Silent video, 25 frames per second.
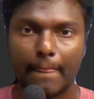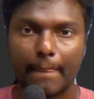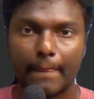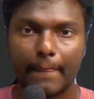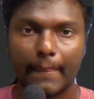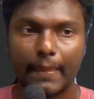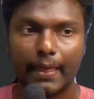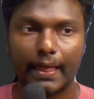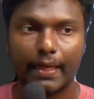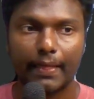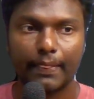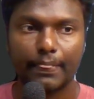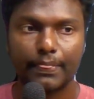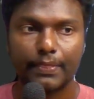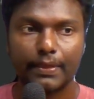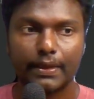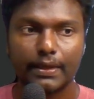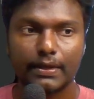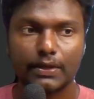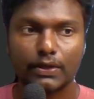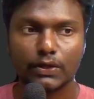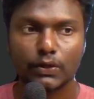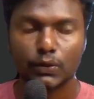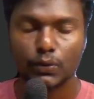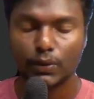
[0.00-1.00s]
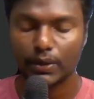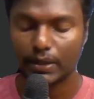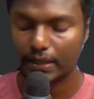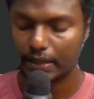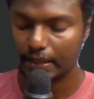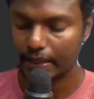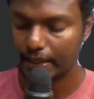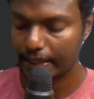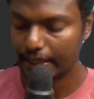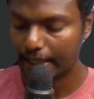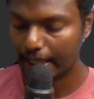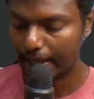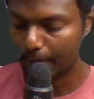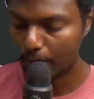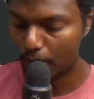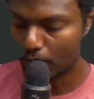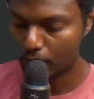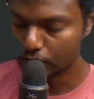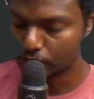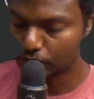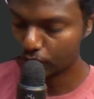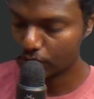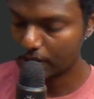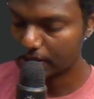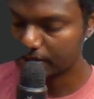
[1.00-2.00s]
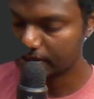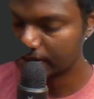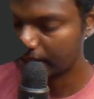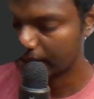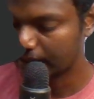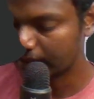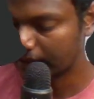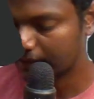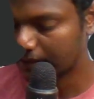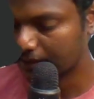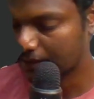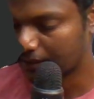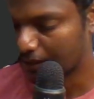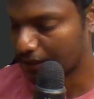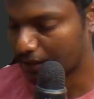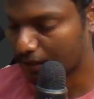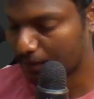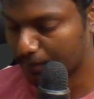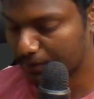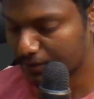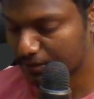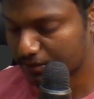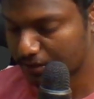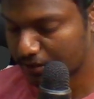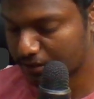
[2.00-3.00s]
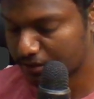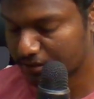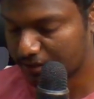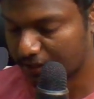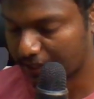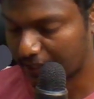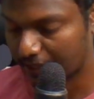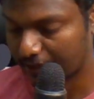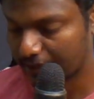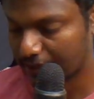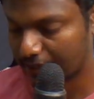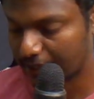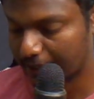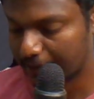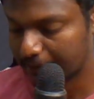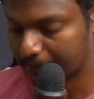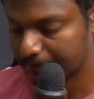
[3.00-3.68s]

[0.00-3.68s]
And then quickly I'm also going to send it another message saying that